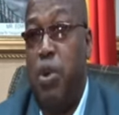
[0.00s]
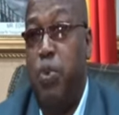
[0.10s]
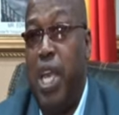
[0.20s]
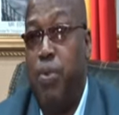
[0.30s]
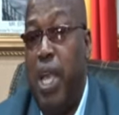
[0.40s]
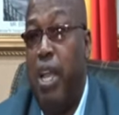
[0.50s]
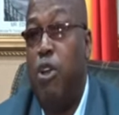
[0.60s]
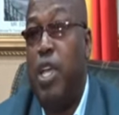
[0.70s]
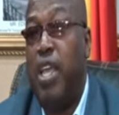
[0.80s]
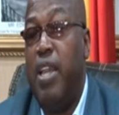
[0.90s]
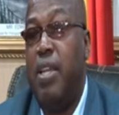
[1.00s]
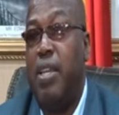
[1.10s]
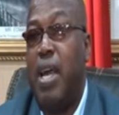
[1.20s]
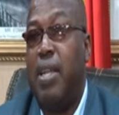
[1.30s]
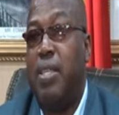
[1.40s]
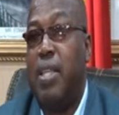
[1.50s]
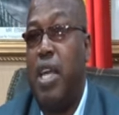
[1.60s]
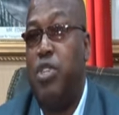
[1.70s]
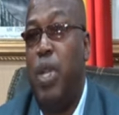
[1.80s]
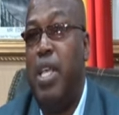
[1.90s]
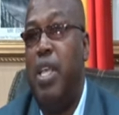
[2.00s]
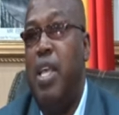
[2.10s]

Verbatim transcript: We are, we are looking at actually